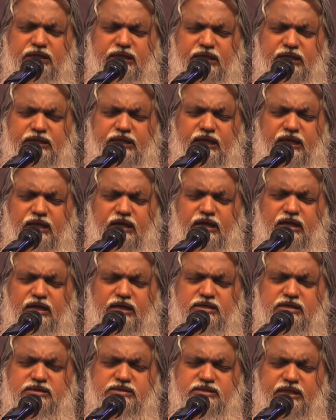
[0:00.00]
Let their
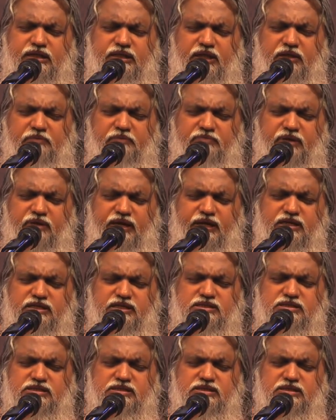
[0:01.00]
hearts and their
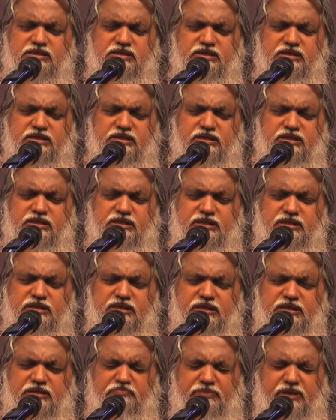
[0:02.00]
minds
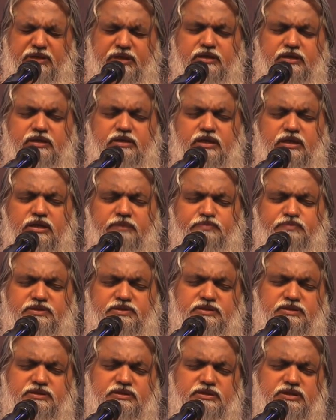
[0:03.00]
be
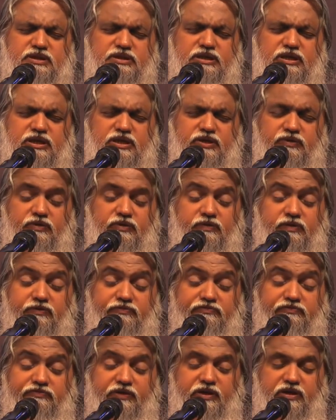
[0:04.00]
gripped with the
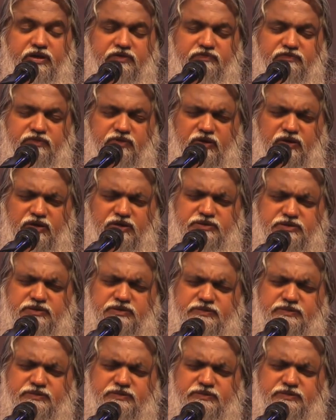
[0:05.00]
fear of God.